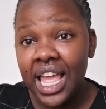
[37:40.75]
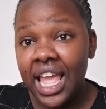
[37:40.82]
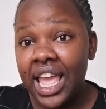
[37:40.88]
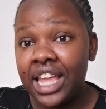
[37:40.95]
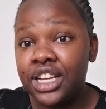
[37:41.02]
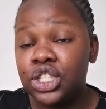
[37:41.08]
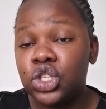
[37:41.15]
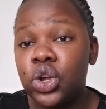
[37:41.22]

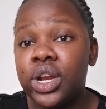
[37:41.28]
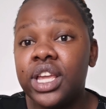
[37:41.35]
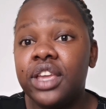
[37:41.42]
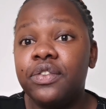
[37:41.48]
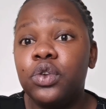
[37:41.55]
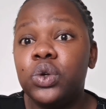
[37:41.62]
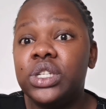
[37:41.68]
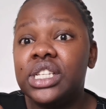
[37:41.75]
And it's going to
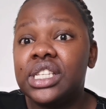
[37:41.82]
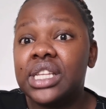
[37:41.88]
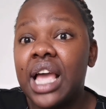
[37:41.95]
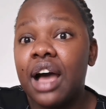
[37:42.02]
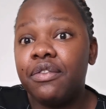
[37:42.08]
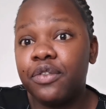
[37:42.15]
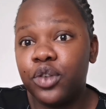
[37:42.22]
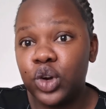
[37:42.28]
give you
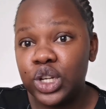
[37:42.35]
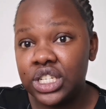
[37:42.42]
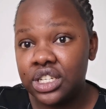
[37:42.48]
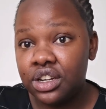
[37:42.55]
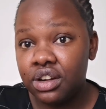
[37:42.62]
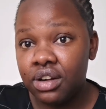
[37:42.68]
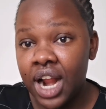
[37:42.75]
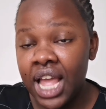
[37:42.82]
discomfort,
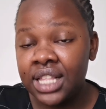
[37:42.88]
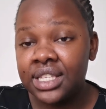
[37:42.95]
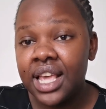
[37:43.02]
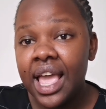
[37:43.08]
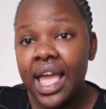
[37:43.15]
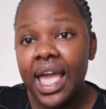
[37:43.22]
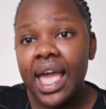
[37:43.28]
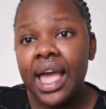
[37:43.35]
right?
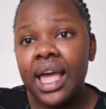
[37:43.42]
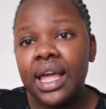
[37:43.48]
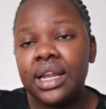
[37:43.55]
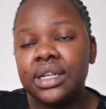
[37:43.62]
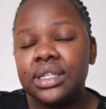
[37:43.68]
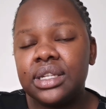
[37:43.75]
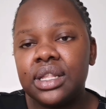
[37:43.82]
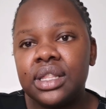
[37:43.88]

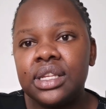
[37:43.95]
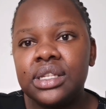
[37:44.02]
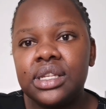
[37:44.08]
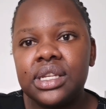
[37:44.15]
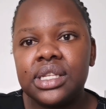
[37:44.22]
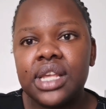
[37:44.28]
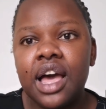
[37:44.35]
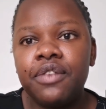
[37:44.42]
And this
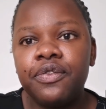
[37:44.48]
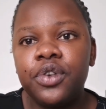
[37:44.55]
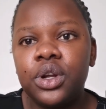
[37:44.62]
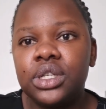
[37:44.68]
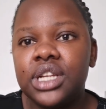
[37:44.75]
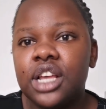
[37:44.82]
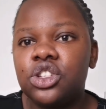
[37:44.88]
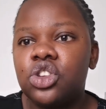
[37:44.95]

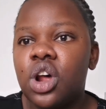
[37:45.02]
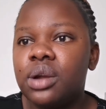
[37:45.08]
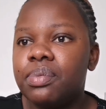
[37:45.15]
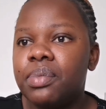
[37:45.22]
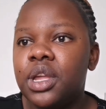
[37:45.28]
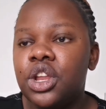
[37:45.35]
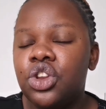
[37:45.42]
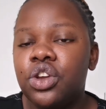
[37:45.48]
discomfort does not
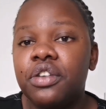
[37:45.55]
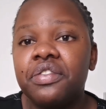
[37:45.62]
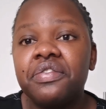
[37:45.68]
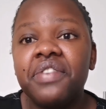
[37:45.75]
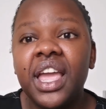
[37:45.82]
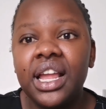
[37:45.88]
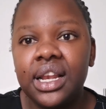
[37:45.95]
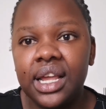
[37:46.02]
mean you're
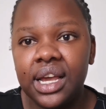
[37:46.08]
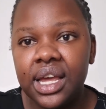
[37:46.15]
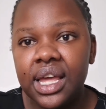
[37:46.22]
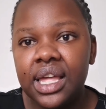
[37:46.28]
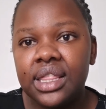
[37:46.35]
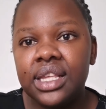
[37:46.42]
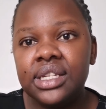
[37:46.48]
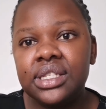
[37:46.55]
failing.
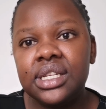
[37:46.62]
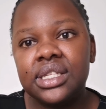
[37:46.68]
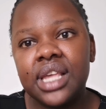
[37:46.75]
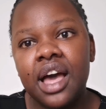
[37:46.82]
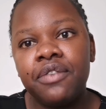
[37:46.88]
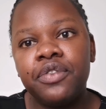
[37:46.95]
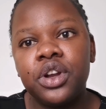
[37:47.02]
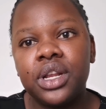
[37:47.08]
This
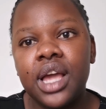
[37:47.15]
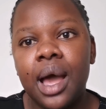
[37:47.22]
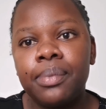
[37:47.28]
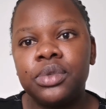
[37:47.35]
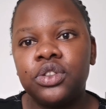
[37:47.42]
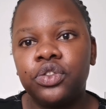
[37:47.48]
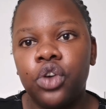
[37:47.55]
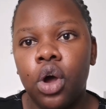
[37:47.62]
discomfort
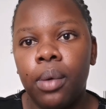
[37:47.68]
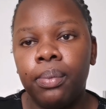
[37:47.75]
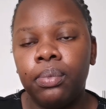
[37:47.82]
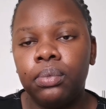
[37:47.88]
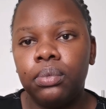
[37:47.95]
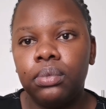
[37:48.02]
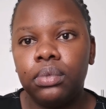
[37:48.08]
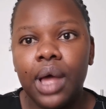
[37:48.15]
comes
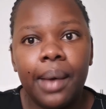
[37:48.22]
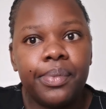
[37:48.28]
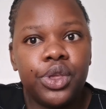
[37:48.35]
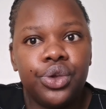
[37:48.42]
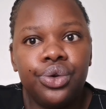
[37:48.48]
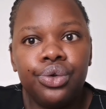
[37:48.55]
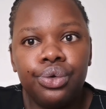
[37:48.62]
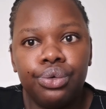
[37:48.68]
from, I'm
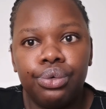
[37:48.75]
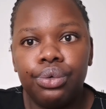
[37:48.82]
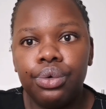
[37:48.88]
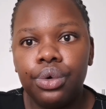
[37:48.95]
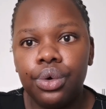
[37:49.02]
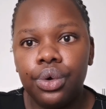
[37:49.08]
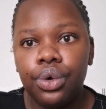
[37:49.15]
new.